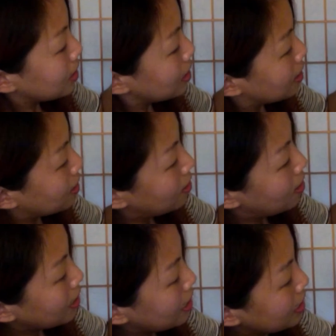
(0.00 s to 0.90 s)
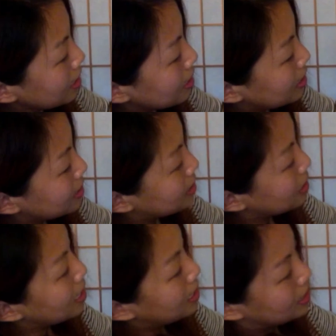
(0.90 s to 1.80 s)
The long head is
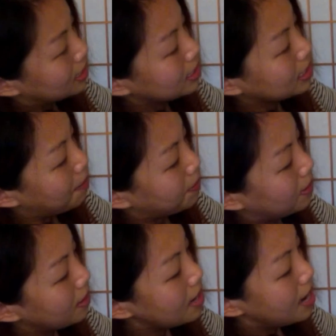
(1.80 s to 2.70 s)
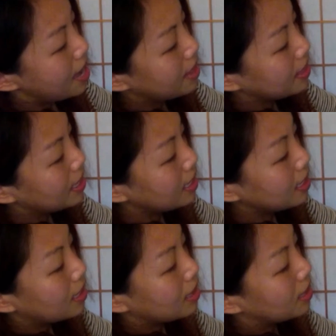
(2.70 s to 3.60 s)
into the scapula, and then
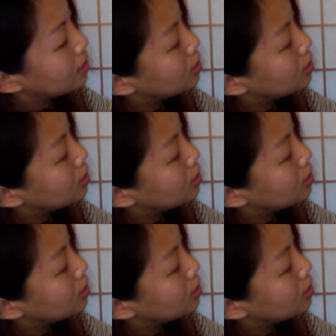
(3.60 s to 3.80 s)
the two